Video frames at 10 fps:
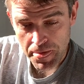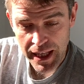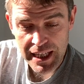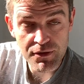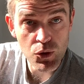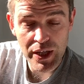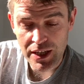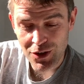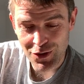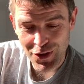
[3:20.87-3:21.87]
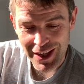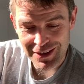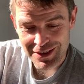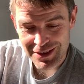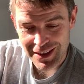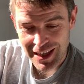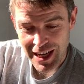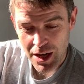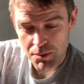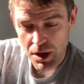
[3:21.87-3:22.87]
and give you a lick on the face.
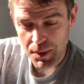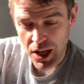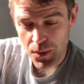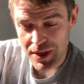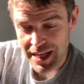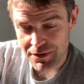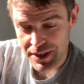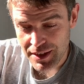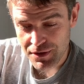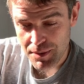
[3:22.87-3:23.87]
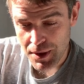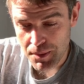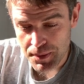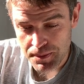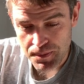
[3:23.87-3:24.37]
Mum and I would never give him up.